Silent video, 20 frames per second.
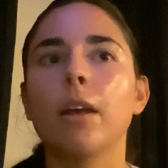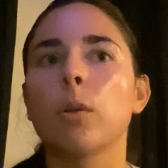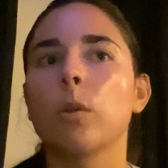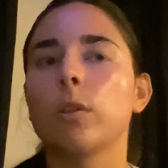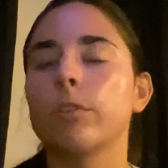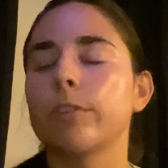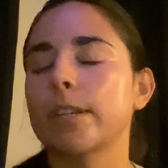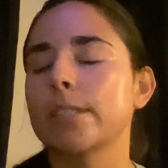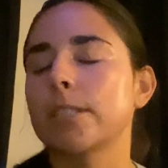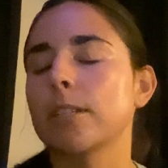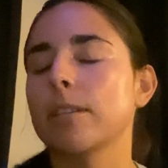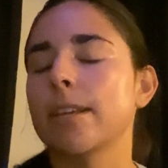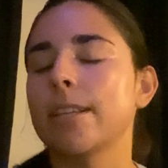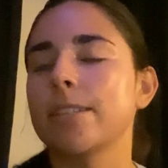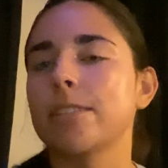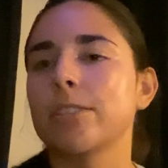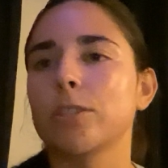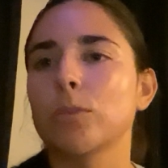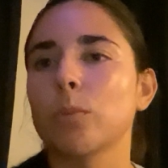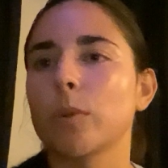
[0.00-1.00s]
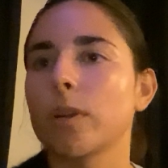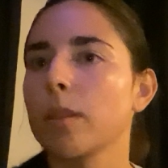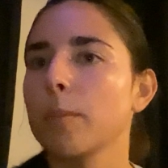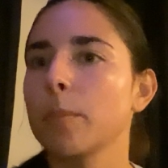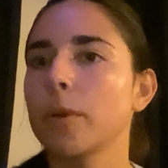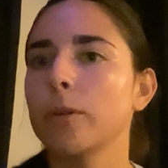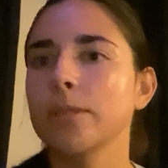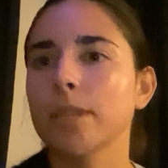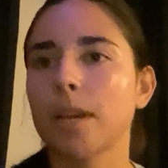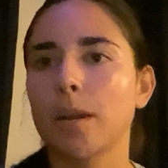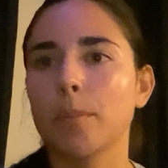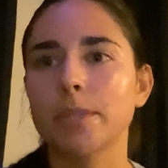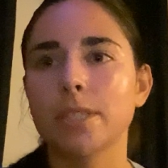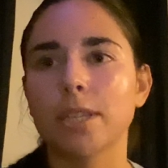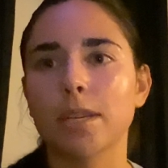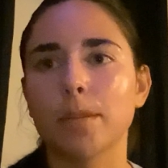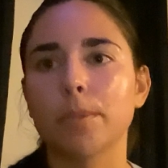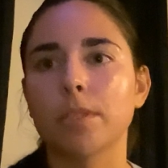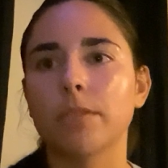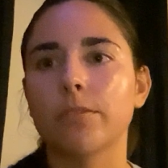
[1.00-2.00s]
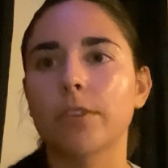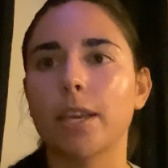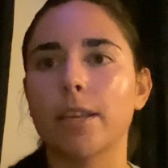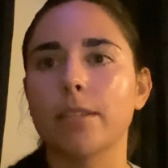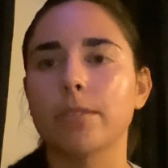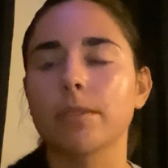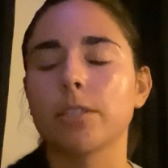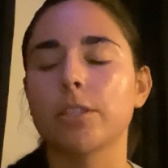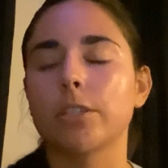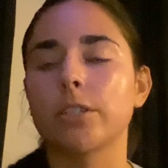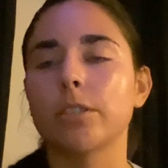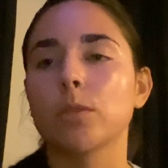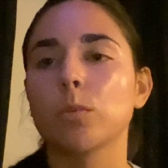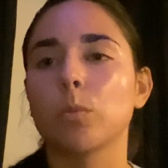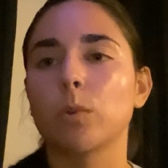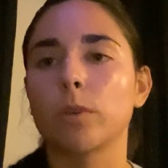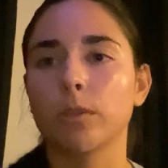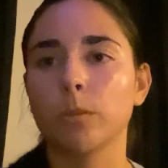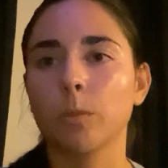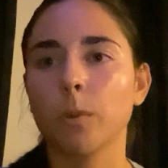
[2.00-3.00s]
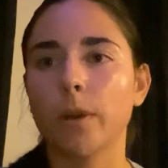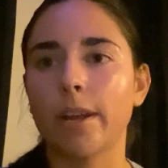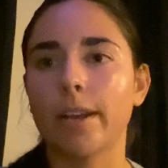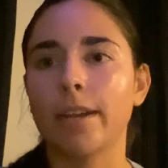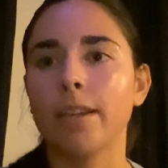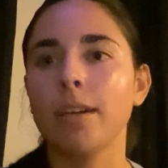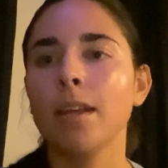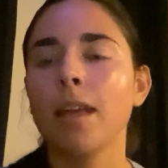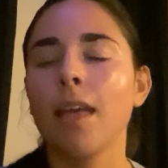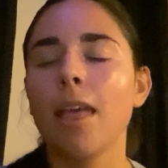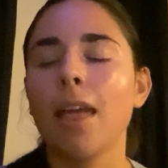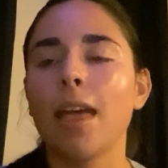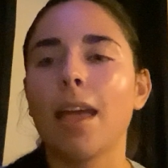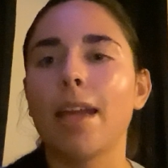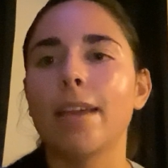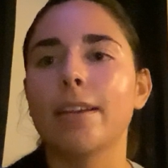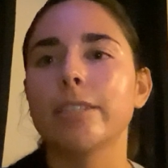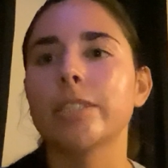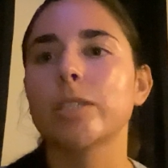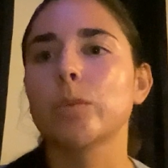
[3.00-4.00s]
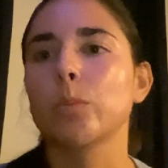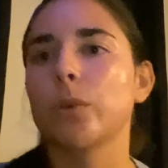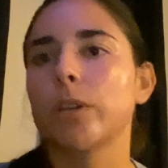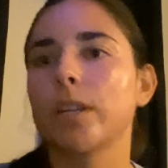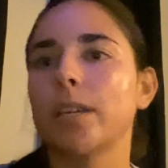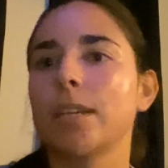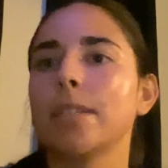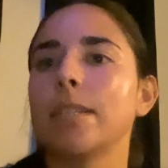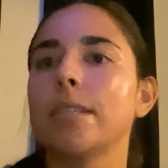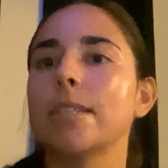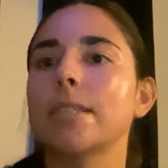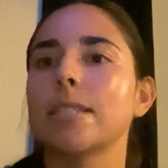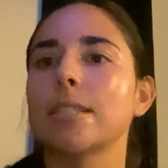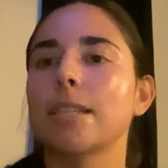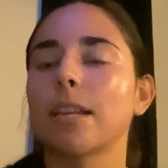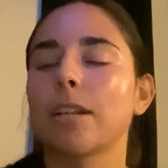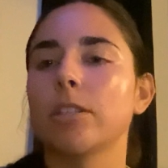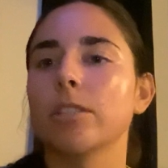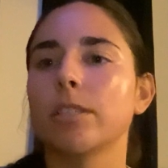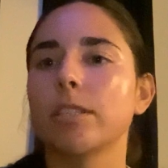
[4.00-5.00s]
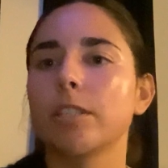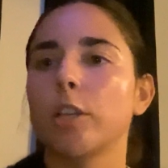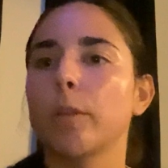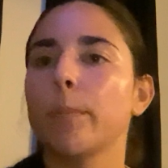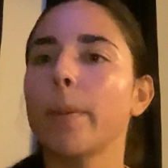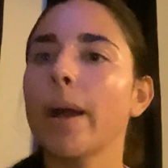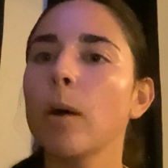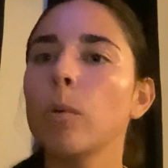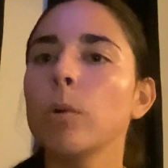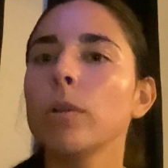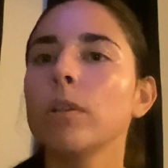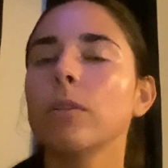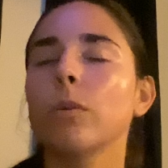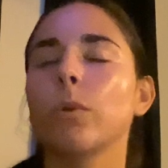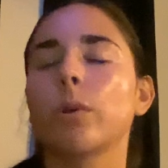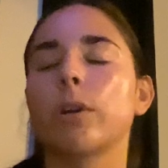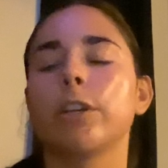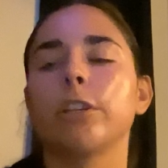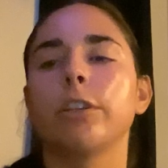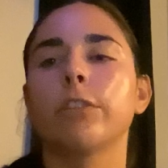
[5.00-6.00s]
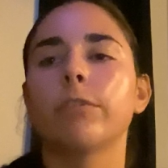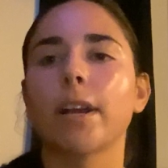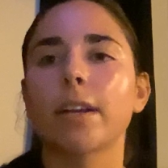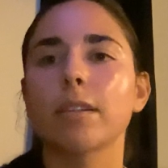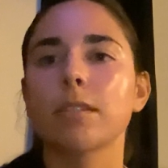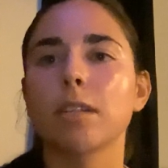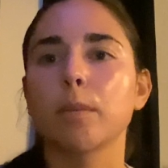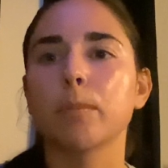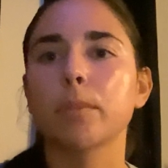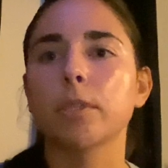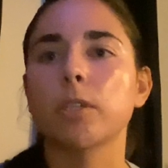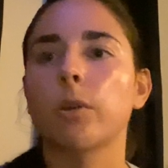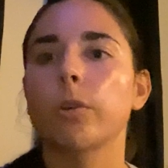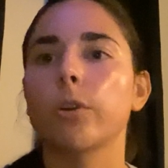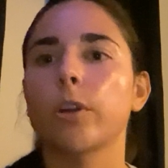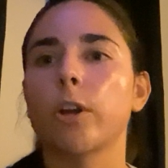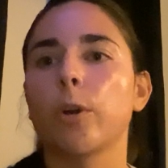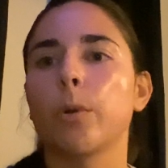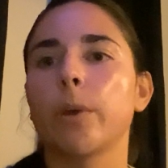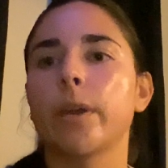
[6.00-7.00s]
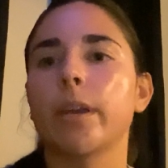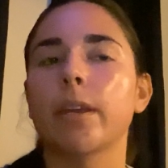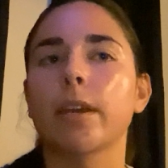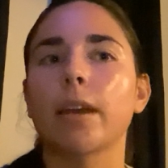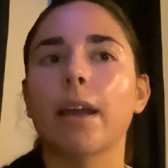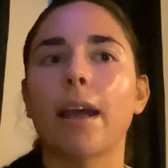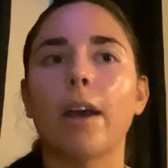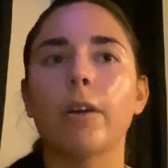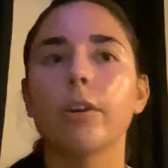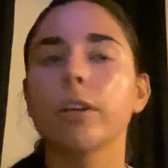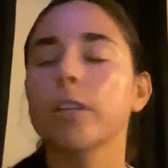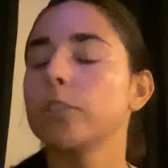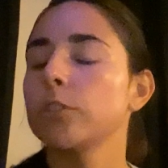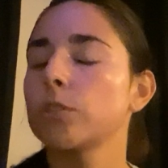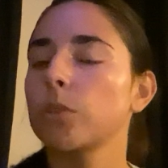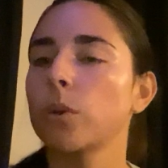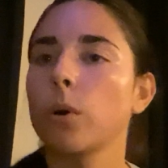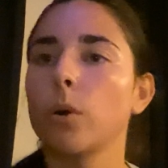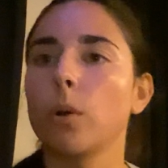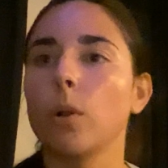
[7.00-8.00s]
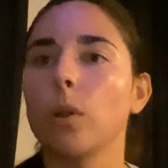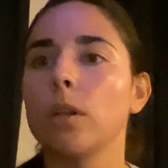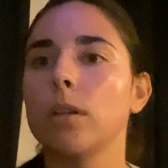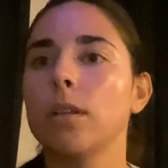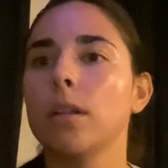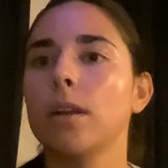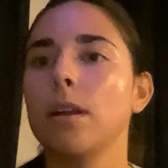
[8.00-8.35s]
Colorectal cancer is one of the most common types of cancers worldwide, and it's when cells in your bowel or your rectum start growing out of control,